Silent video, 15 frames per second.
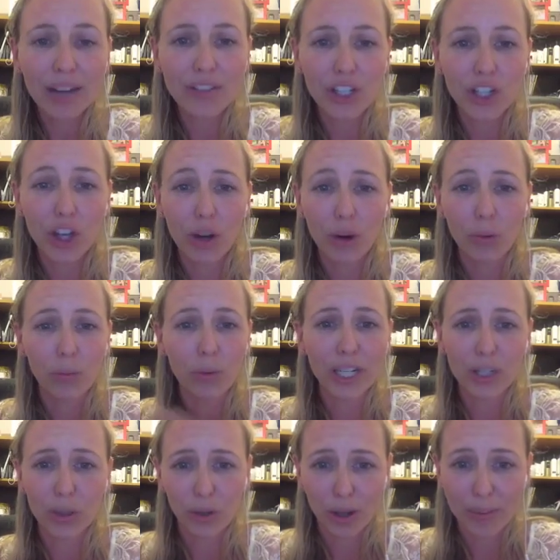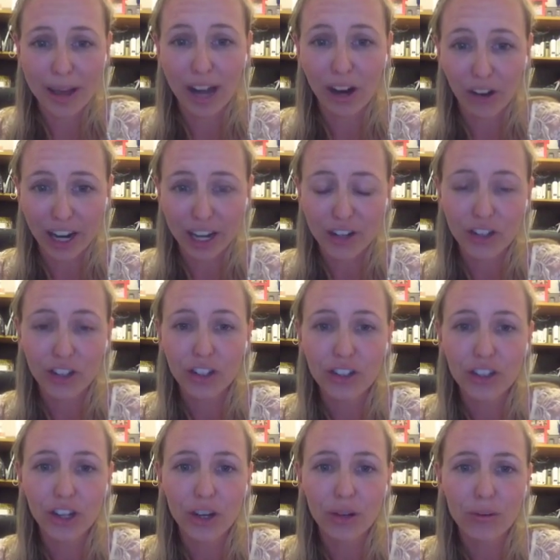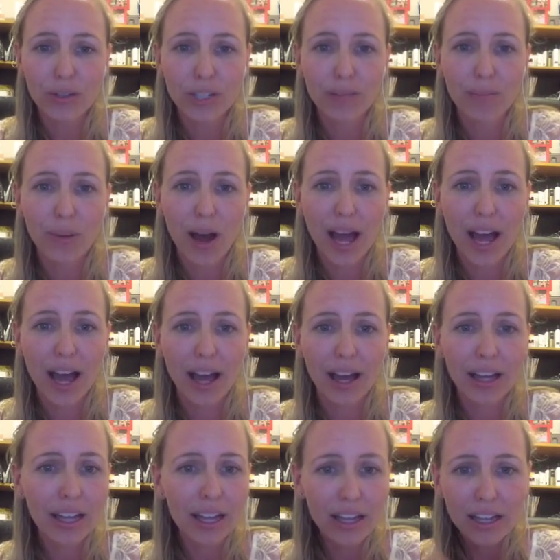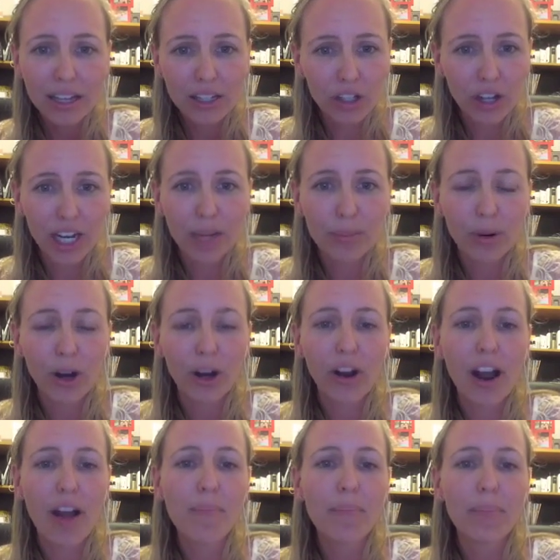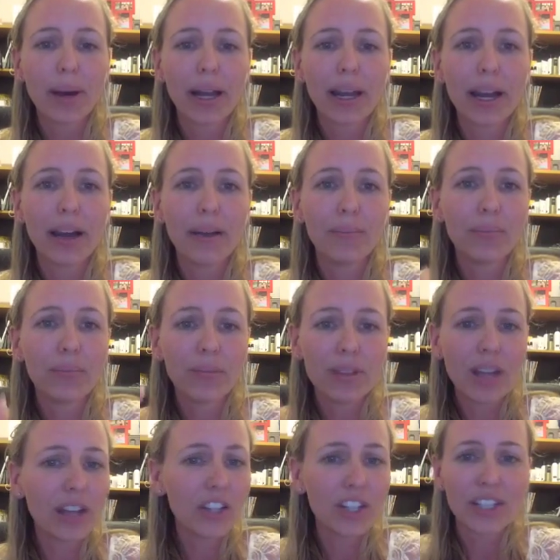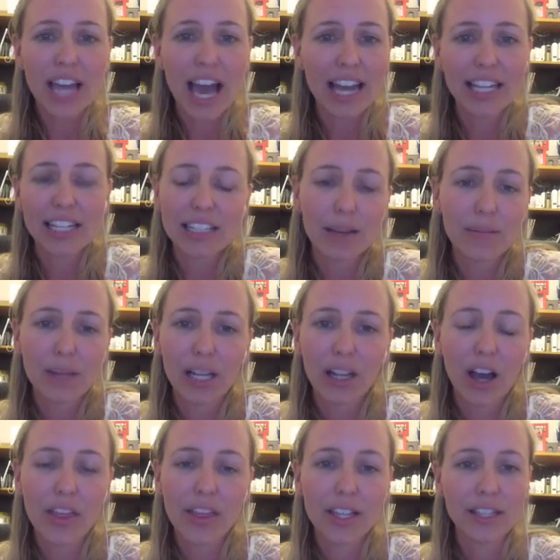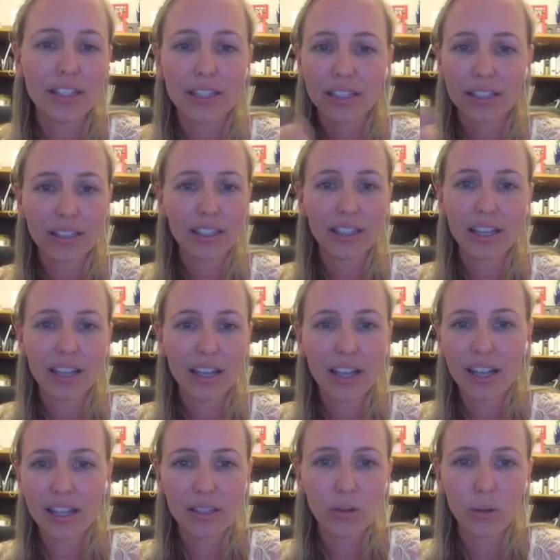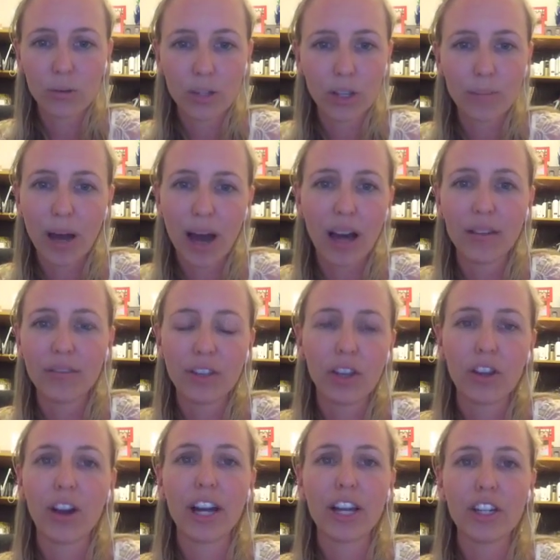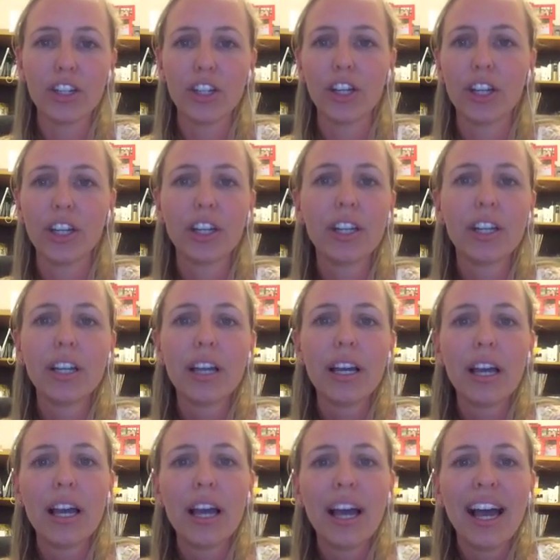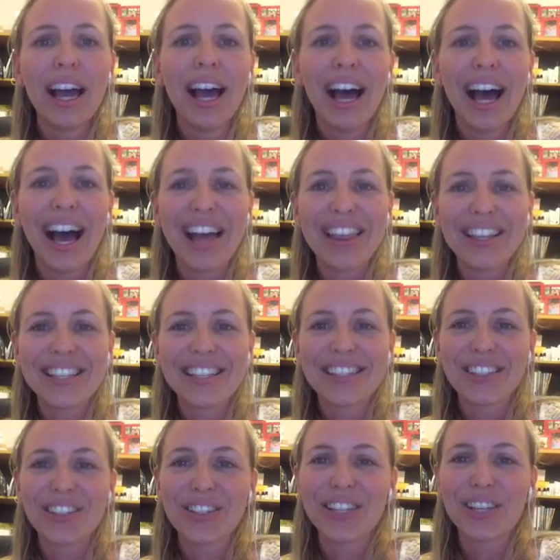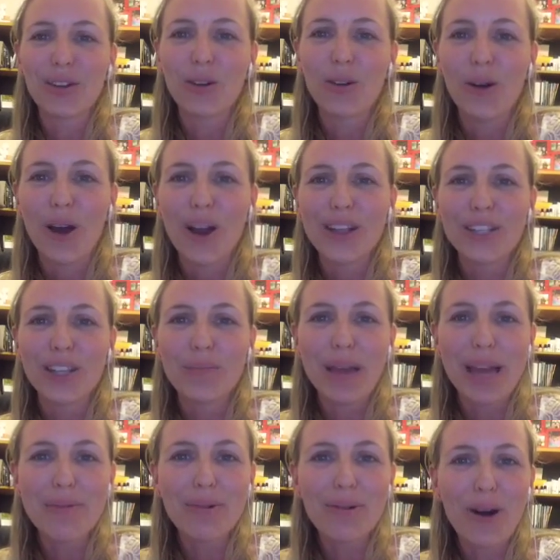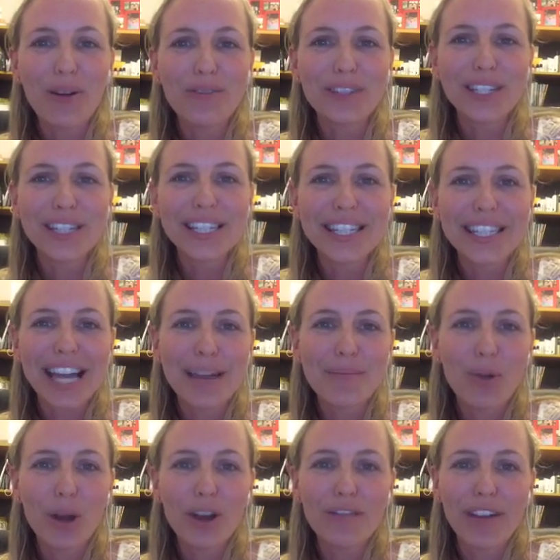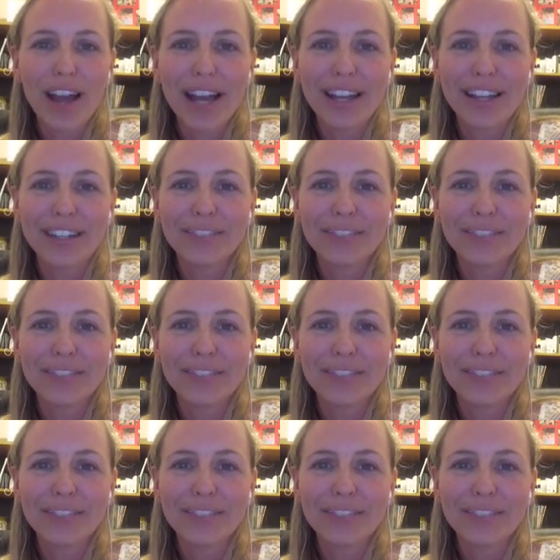your journal. We talk about gratitude journals in my training program, but just adding something like this, it's also part of your gratitude. This is a good little quote. So people often say motivation